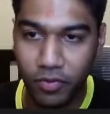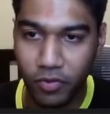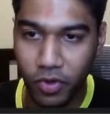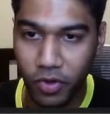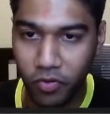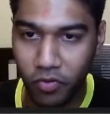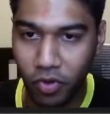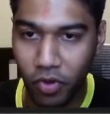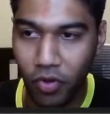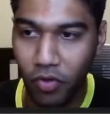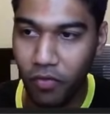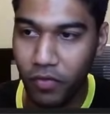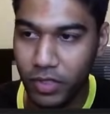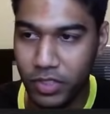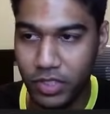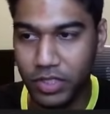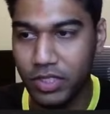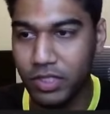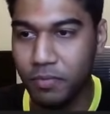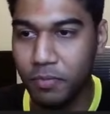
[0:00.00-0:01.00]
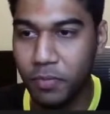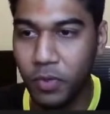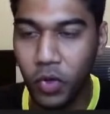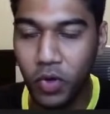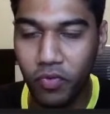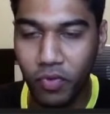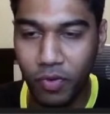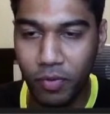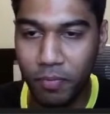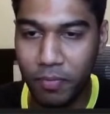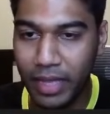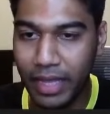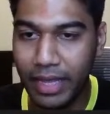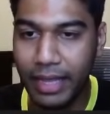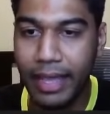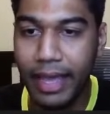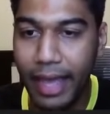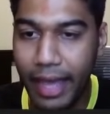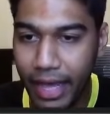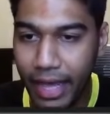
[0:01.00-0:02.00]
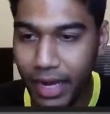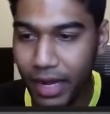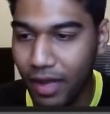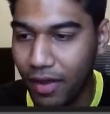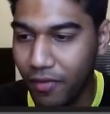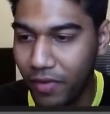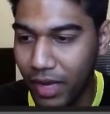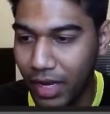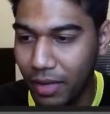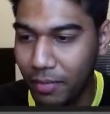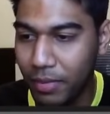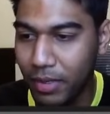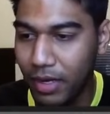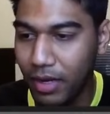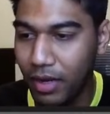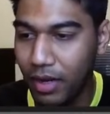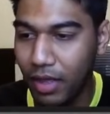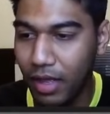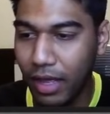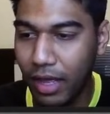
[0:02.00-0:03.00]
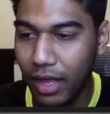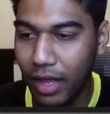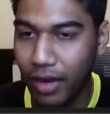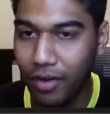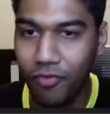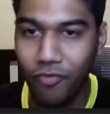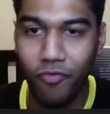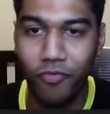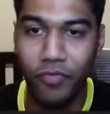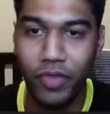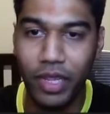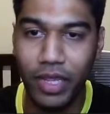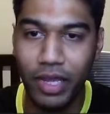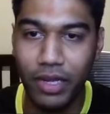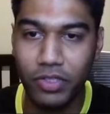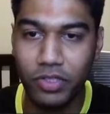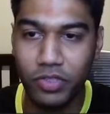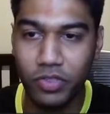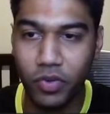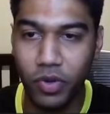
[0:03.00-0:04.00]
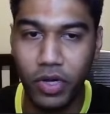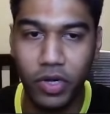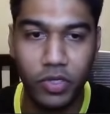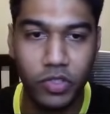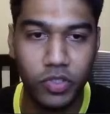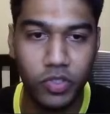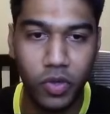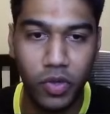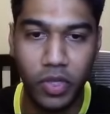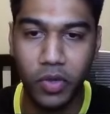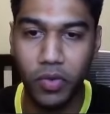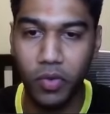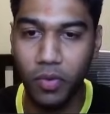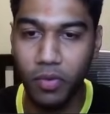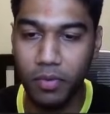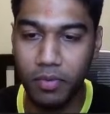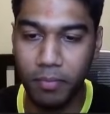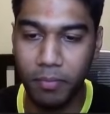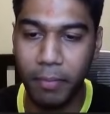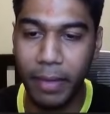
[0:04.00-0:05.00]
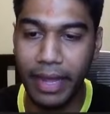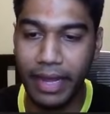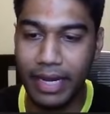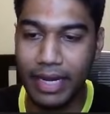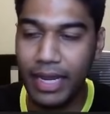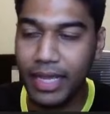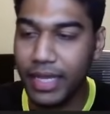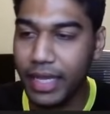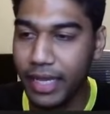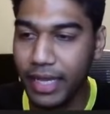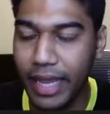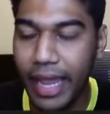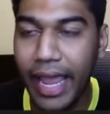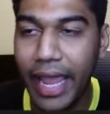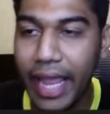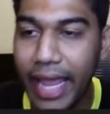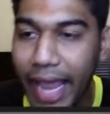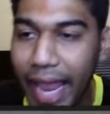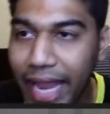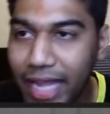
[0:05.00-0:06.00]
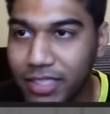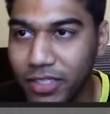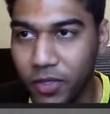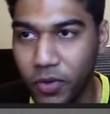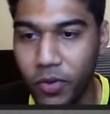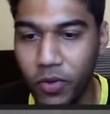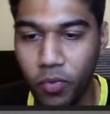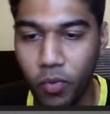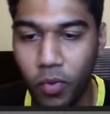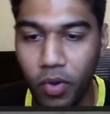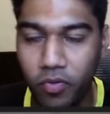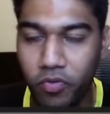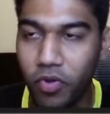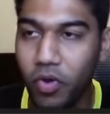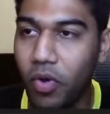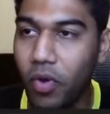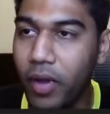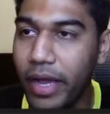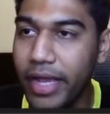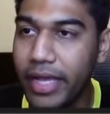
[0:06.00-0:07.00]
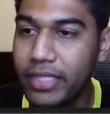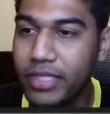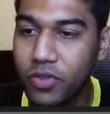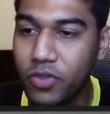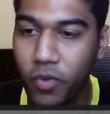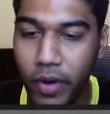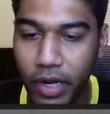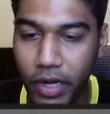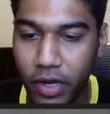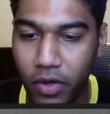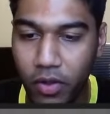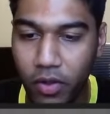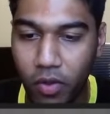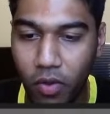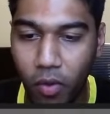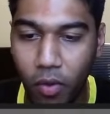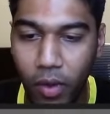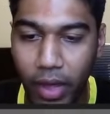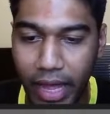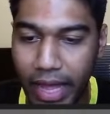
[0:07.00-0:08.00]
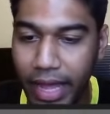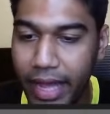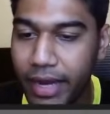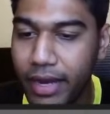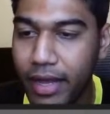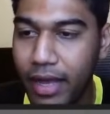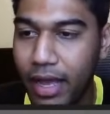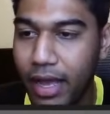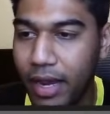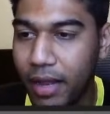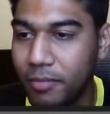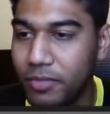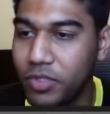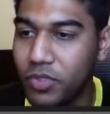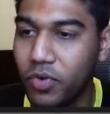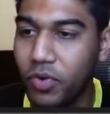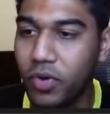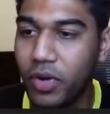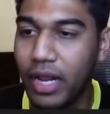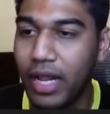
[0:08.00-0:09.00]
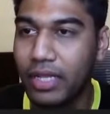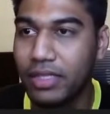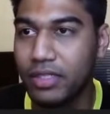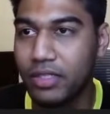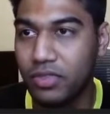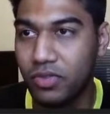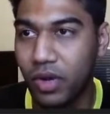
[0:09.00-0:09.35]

workflow, which is this beautiful thing here available. And we are just going to show you by clicking execute workflow. It's going to go ahead, and I'm just going to write this